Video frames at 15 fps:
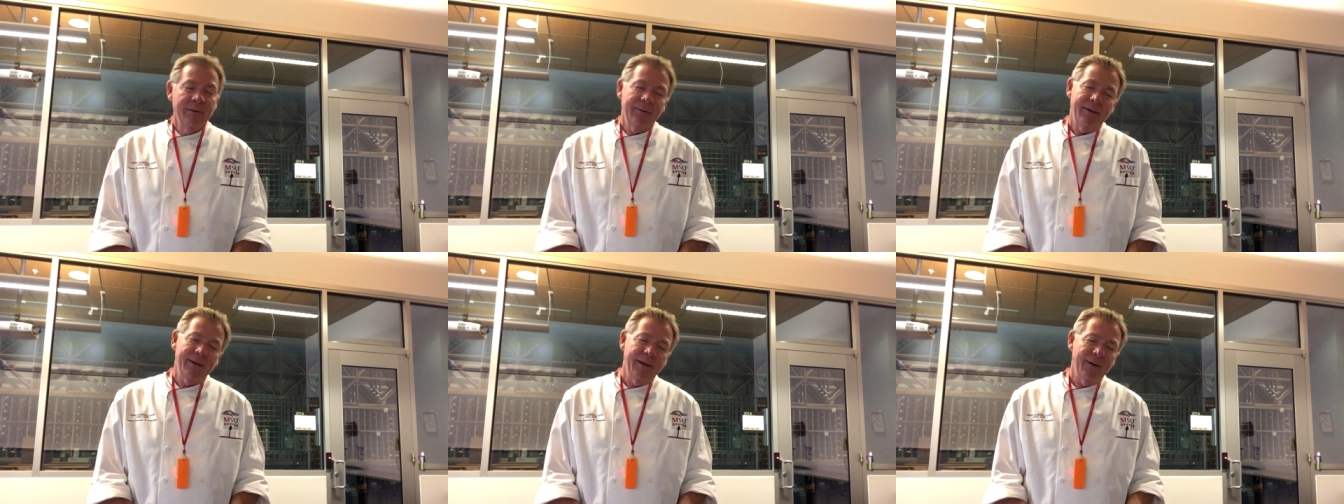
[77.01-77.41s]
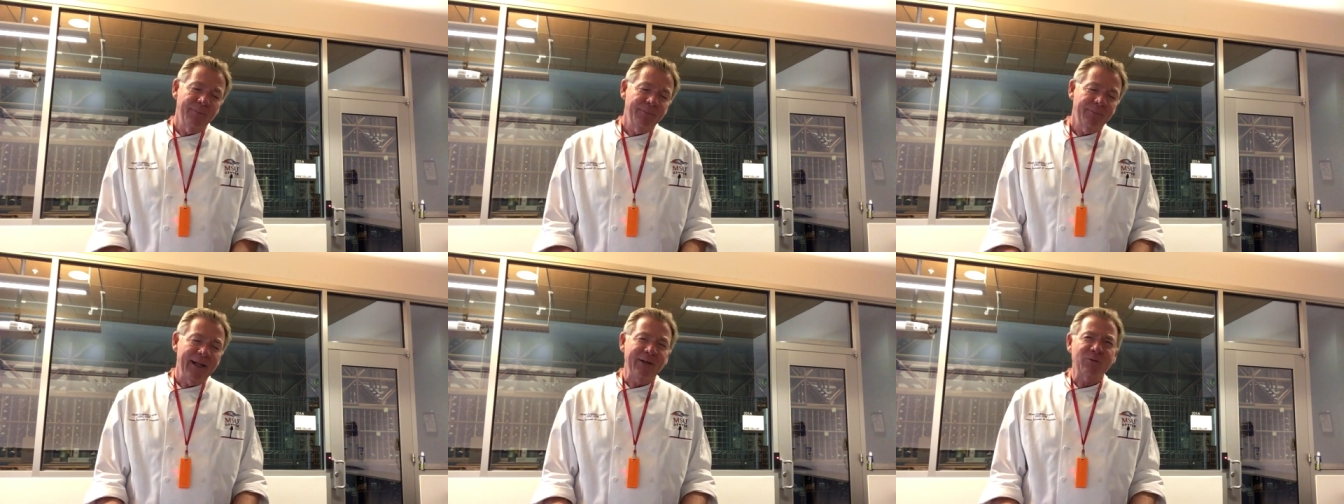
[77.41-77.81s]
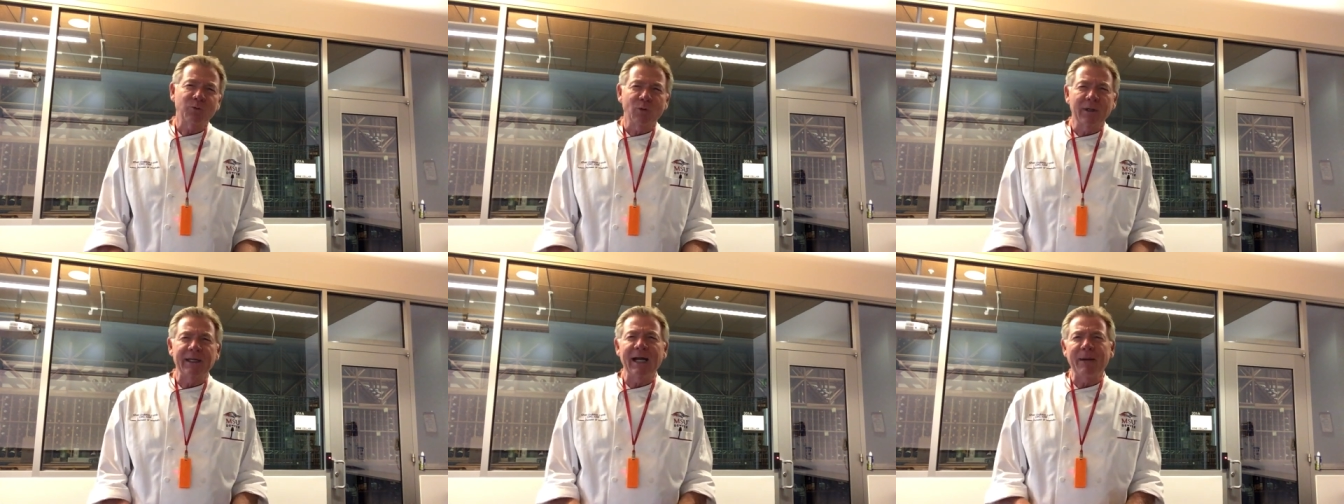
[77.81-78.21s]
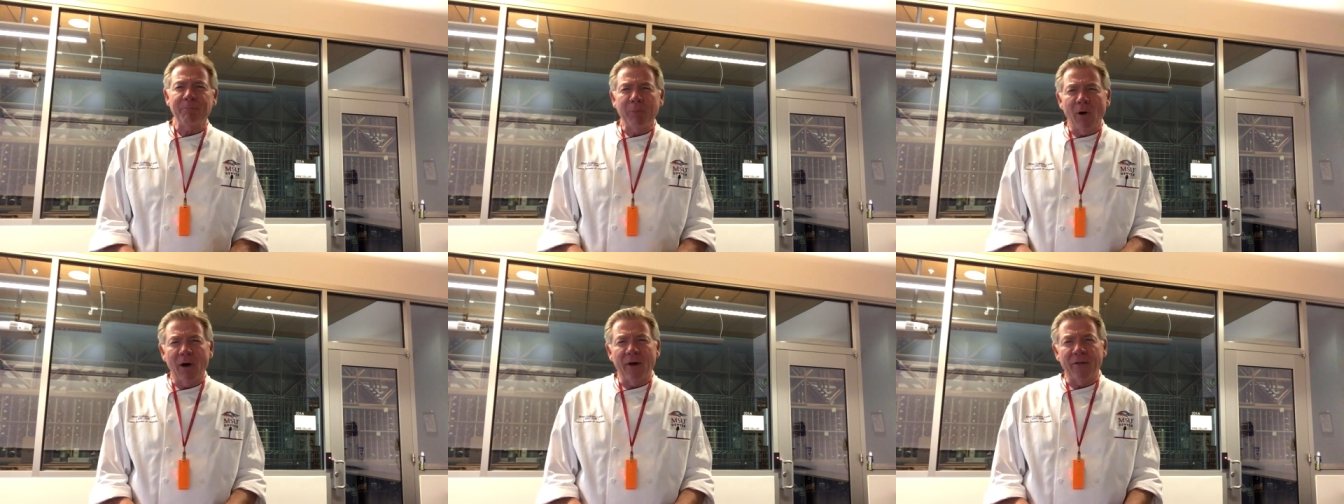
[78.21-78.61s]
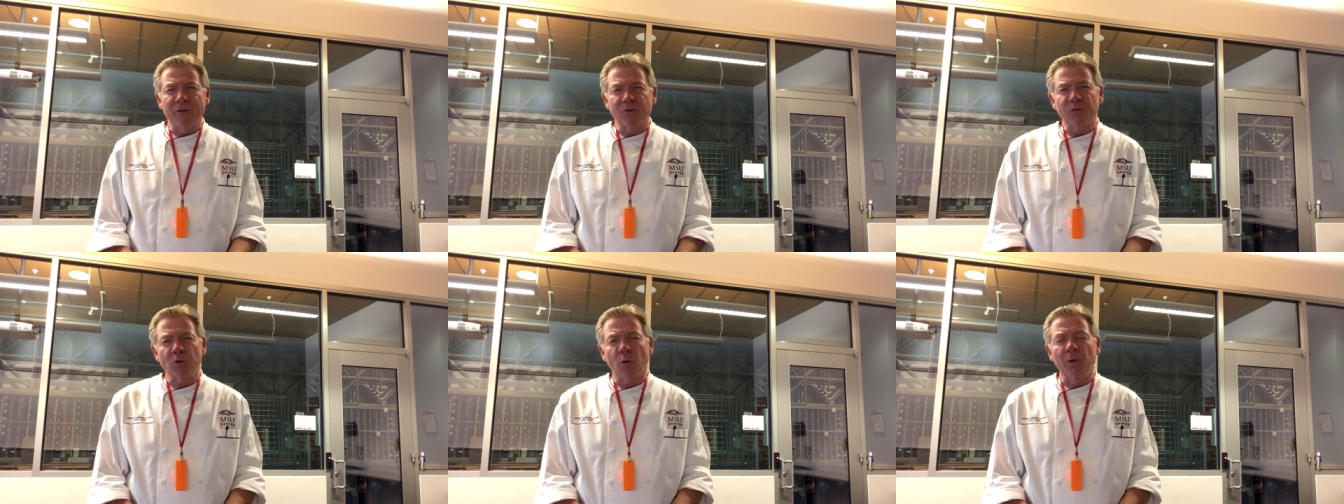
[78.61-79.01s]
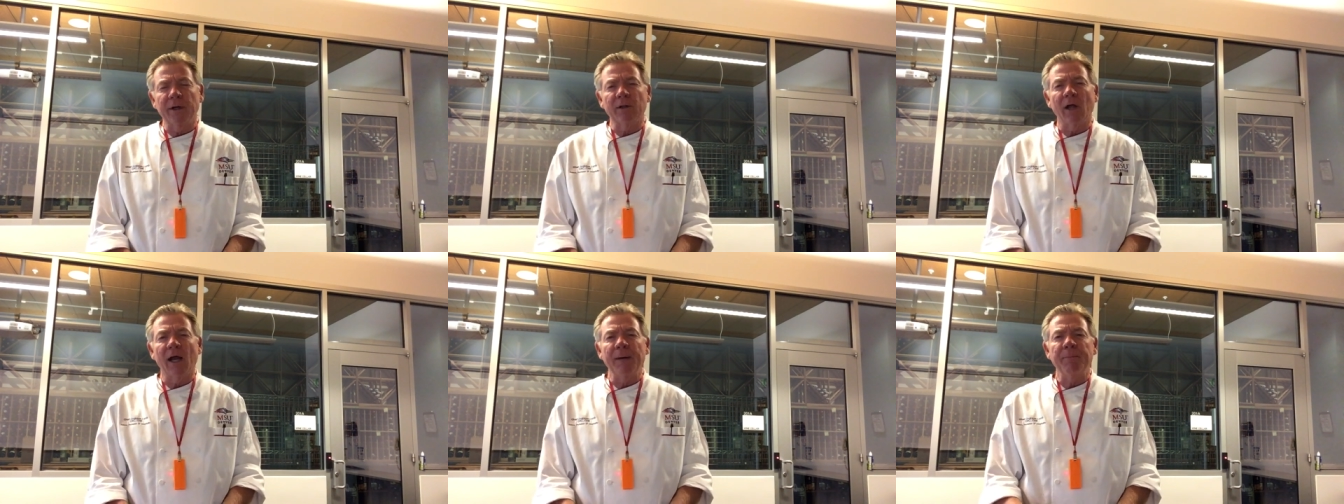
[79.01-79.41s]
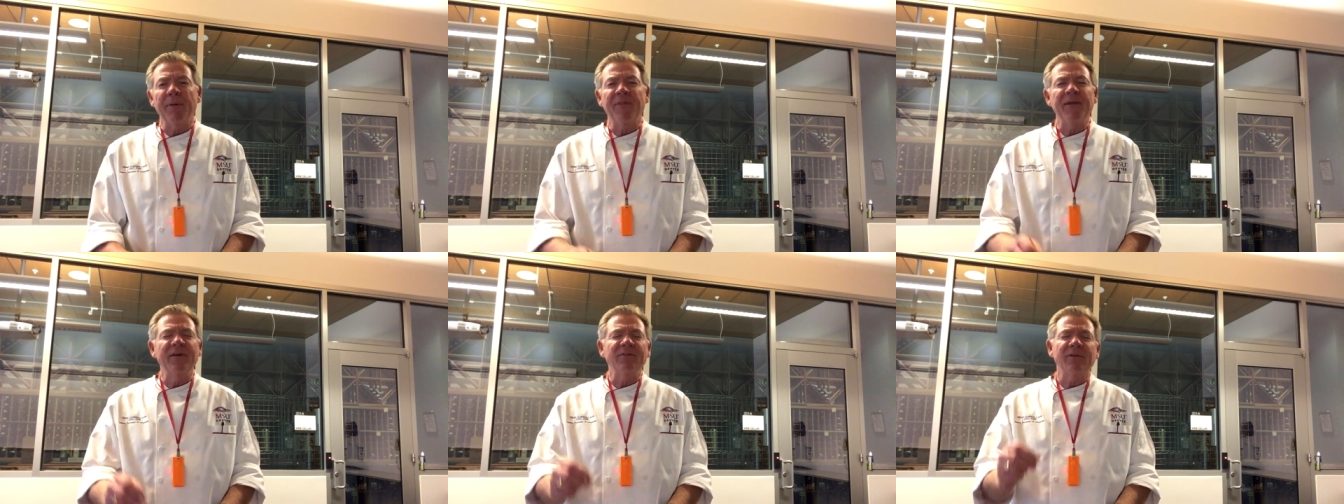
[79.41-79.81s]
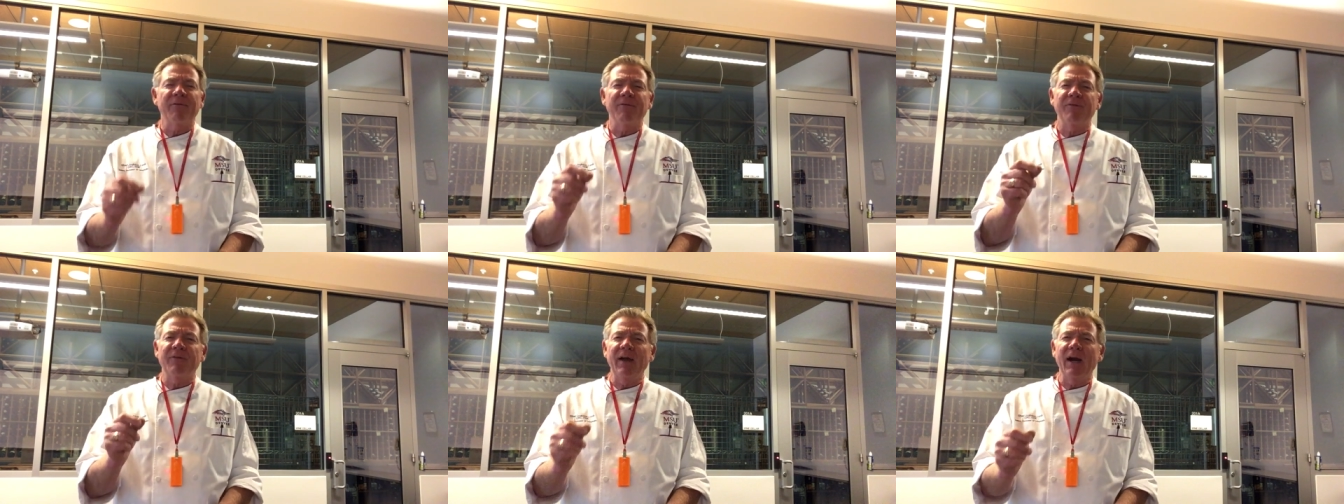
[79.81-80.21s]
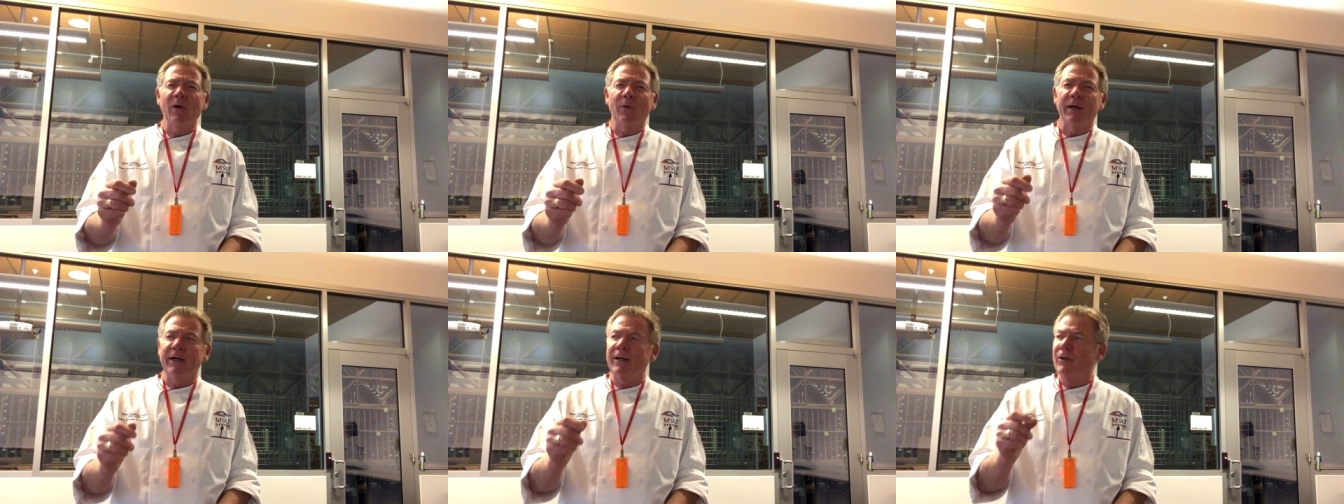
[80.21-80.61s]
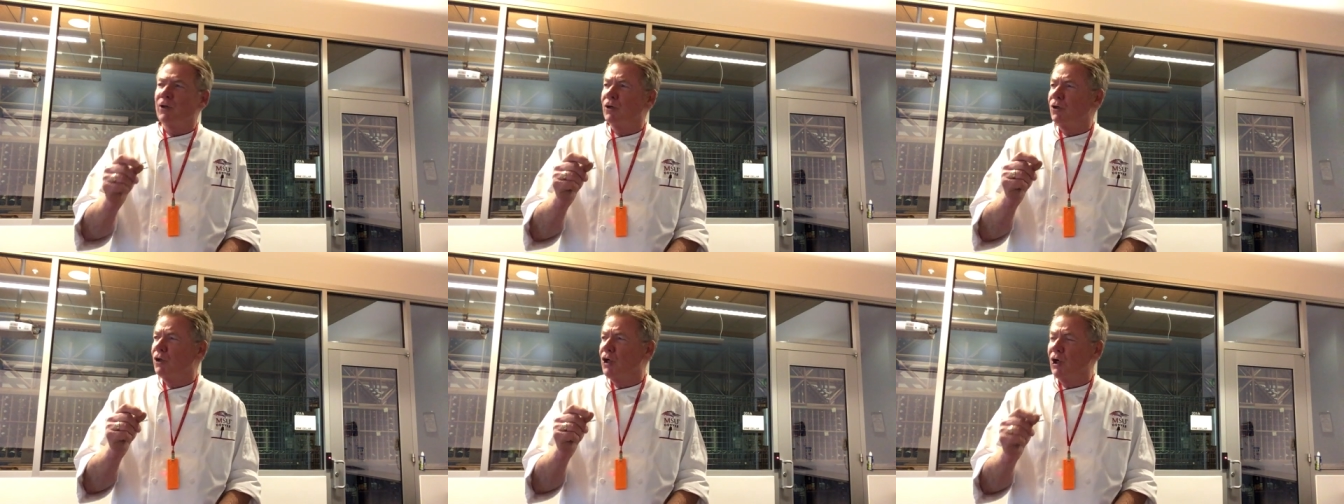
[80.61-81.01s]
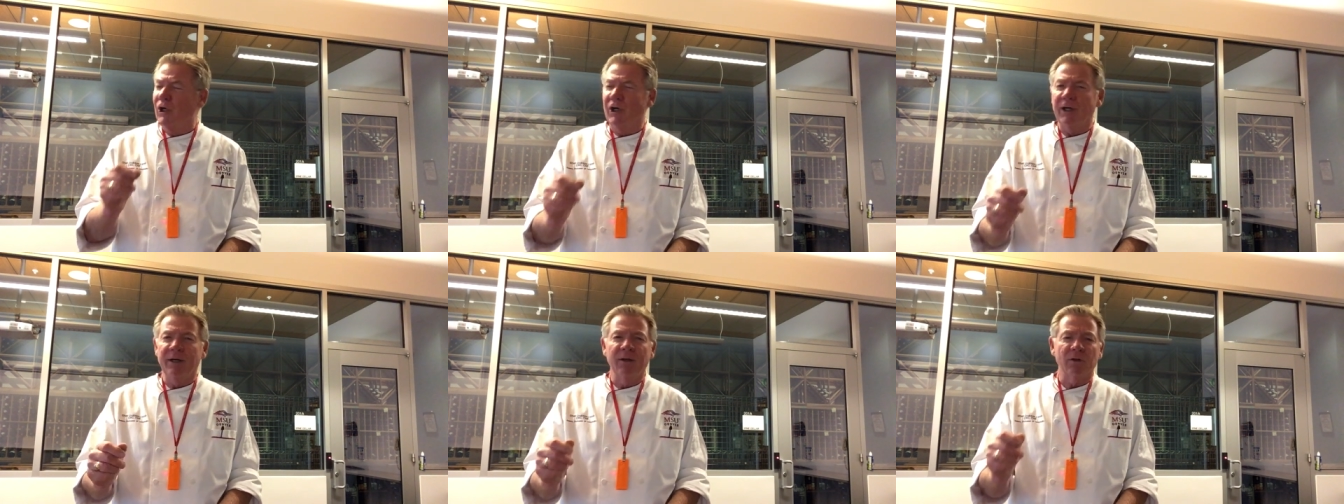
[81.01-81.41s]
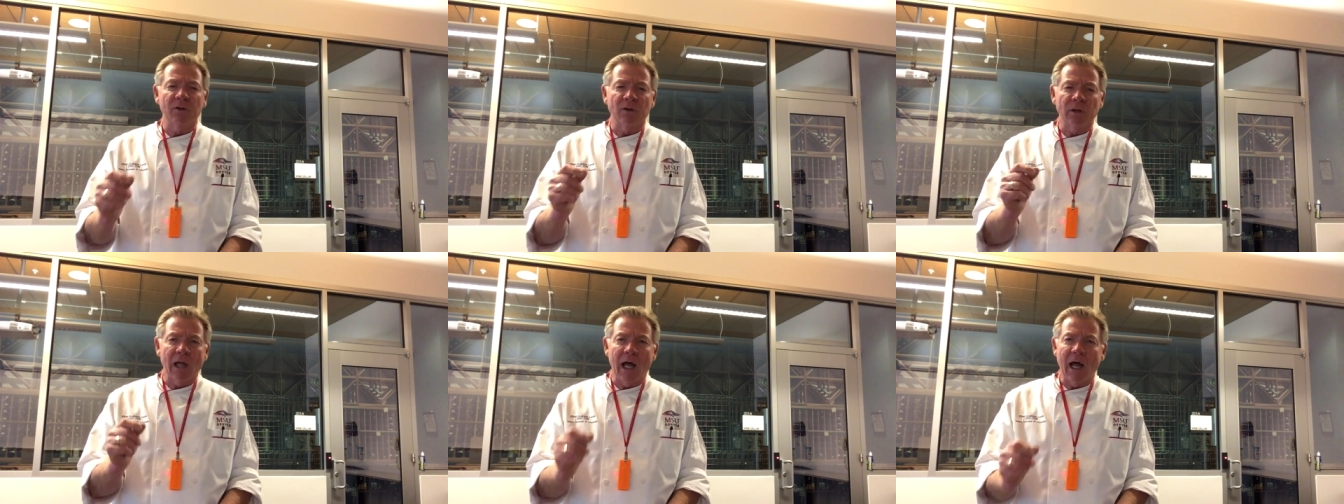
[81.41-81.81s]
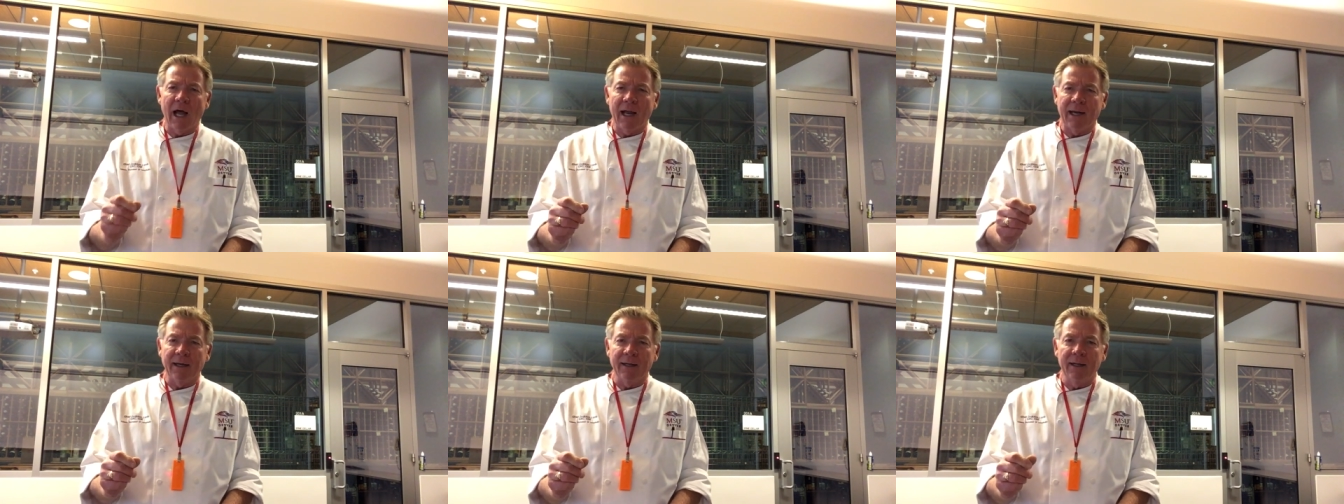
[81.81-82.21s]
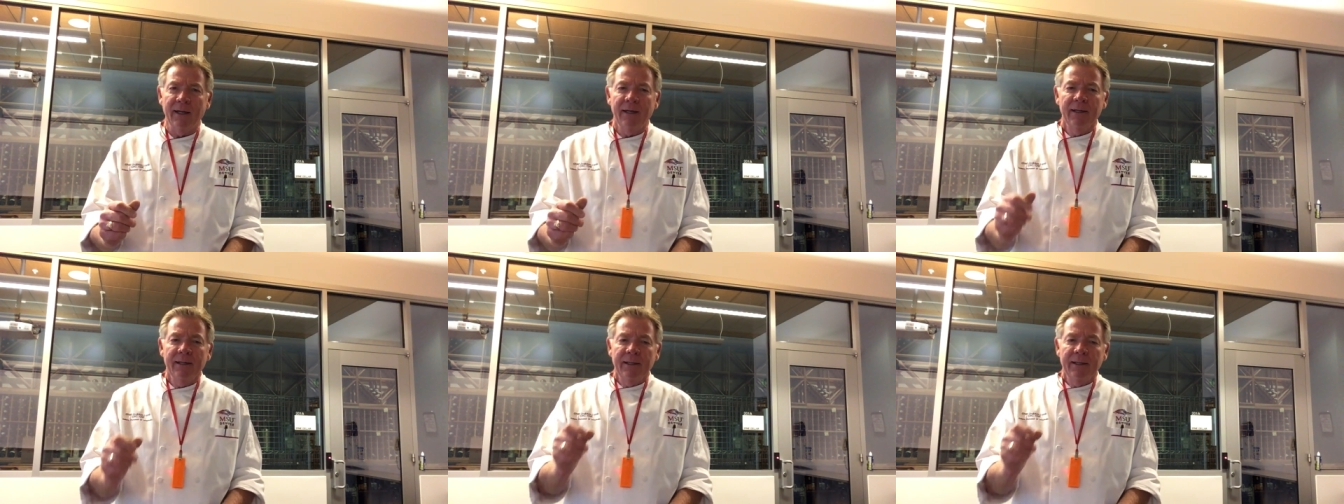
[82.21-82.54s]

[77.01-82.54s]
Well, that's really not part of the storyline, but there's a very good line